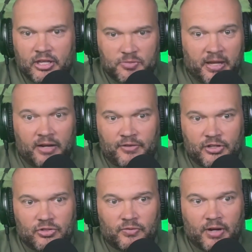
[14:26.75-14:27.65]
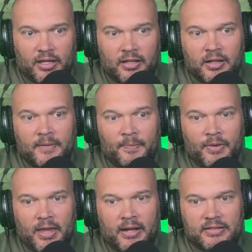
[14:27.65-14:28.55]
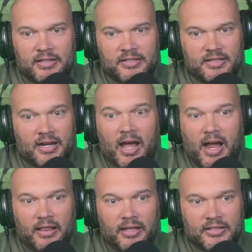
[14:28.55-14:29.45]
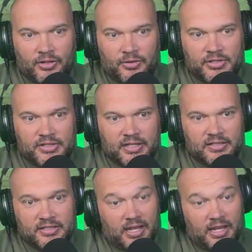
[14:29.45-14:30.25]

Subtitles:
beneficial, right? And it's like this kind of highlights all those things.